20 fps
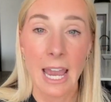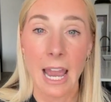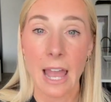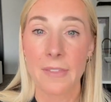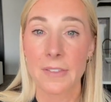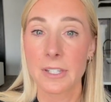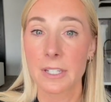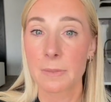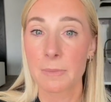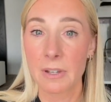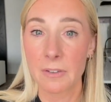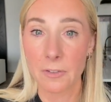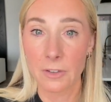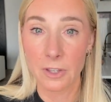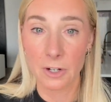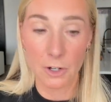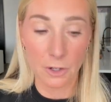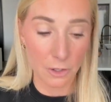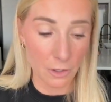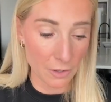And this is gonna be for
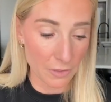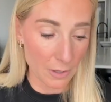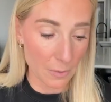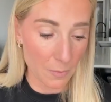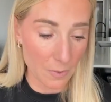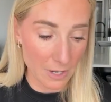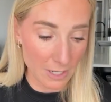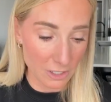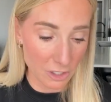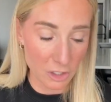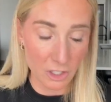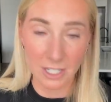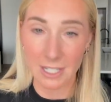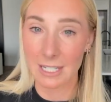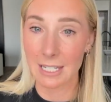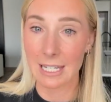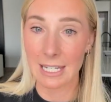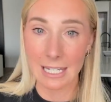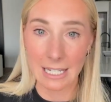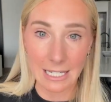the girl that wants just
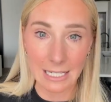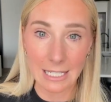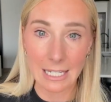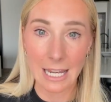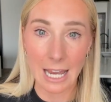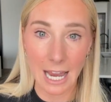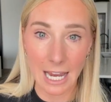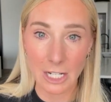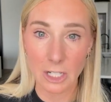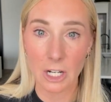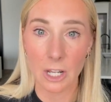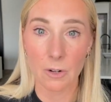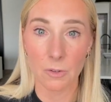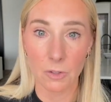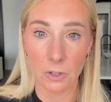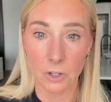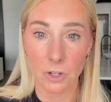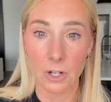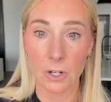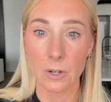an easy
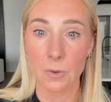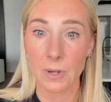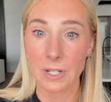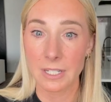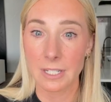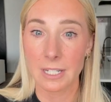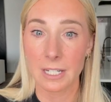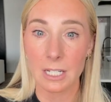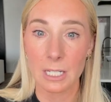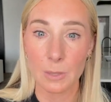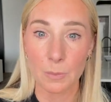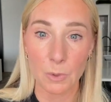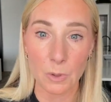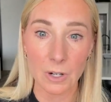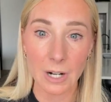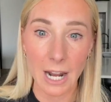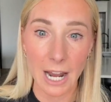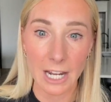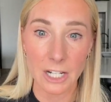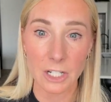eyeshadow look, wants to
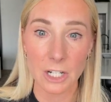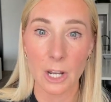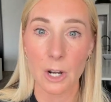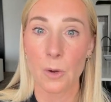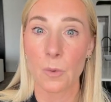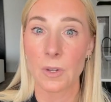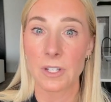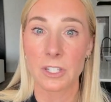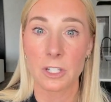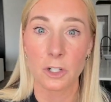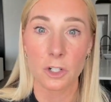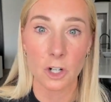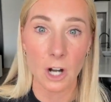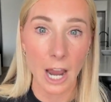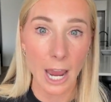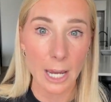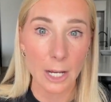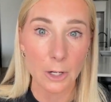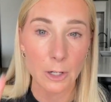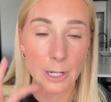explore eyeshadow, wants to
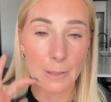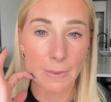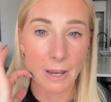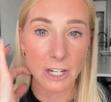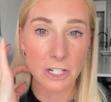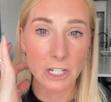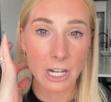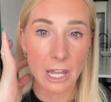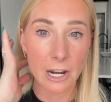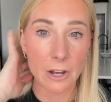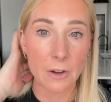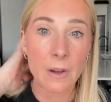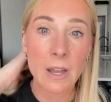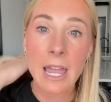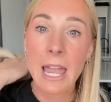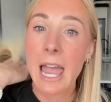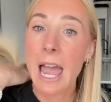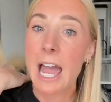try cream eyeshadow,